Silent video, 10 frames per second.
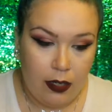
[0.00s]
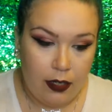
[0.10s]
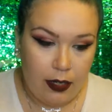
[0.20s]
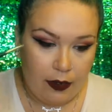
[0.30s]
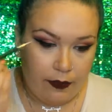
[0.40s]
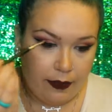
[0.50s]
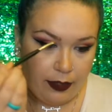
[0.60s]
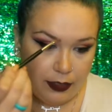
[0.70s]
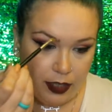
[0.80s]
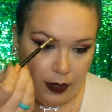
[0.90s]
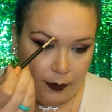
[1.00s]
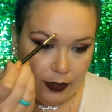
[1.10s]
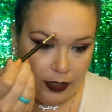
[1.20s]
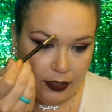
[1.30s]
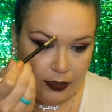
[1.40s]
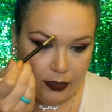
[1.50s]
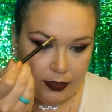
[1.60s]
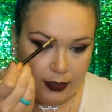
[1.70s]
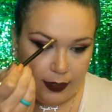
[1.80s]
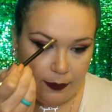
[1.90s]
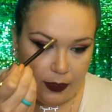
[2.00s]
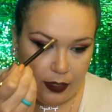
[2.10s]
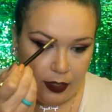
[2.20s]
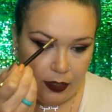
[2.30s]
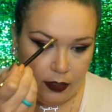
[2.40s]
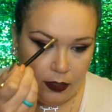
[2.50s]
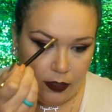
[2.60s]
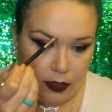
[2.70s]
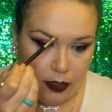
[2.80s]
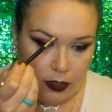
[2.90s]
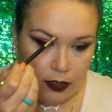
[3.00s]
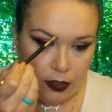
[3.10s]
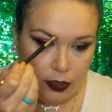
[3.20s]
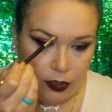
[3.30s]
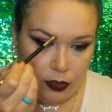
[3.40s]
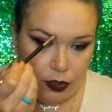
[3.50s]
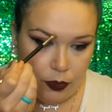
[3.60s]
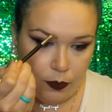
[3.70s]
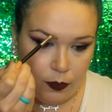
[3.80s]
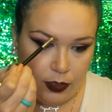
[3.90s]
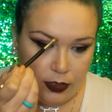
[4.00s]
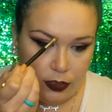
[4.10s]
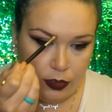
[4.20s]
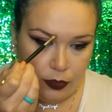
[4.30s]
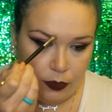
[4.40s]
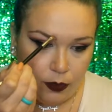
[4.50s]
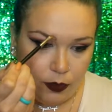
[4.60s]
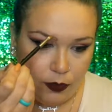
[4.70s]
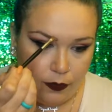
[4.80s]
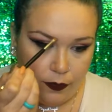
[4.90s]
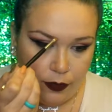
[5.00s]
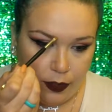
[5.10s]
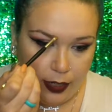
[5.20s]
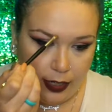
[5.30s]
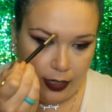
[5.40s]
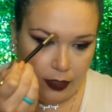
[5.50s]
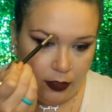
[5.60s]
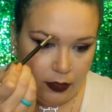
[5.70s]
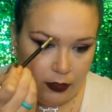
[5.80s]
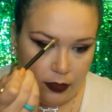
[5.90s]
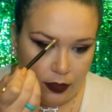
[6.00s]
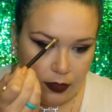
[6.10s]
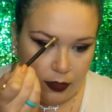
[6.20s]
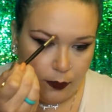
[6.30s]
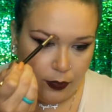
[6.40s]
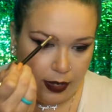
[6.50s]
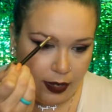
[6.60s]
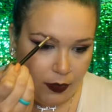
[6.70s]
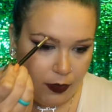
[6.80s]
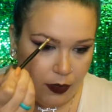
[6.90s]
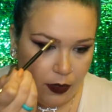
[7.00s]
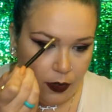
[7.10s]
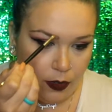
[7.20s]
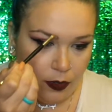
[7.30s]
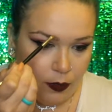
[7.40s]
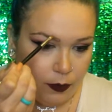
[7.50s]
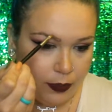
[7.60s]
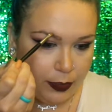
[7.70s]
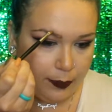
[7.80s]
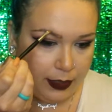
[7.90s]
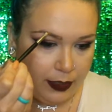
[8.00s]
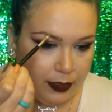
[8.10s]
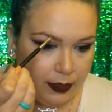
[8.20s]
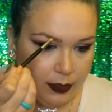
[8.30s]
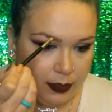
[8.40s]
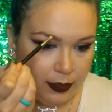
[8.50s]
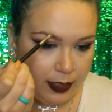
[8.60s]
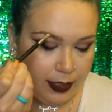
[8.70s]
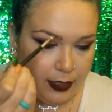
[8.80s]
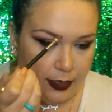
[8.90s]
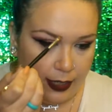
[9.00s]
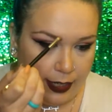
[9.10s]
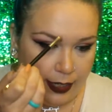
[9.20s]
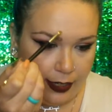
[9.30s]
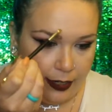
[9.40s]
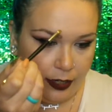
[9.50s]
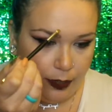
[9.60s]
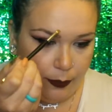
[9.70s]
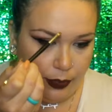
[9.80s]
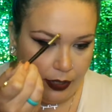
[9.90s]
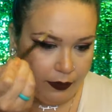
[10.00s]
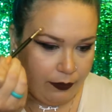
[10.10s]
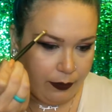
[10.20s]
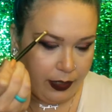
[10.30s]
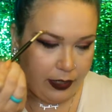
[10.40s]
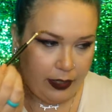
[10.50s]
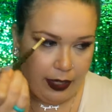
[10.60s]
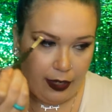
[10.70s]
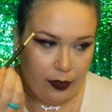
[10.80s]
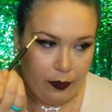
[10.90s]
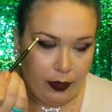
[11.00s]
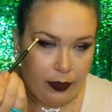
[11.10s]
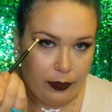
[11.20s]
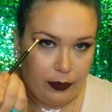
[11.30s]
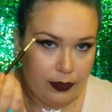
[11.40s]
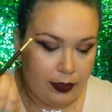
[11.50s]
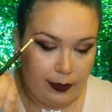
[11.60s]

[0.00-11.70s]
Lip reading: now for the top part, same thing. You don't want to overline the brow, which means like lining it above where the hair grows,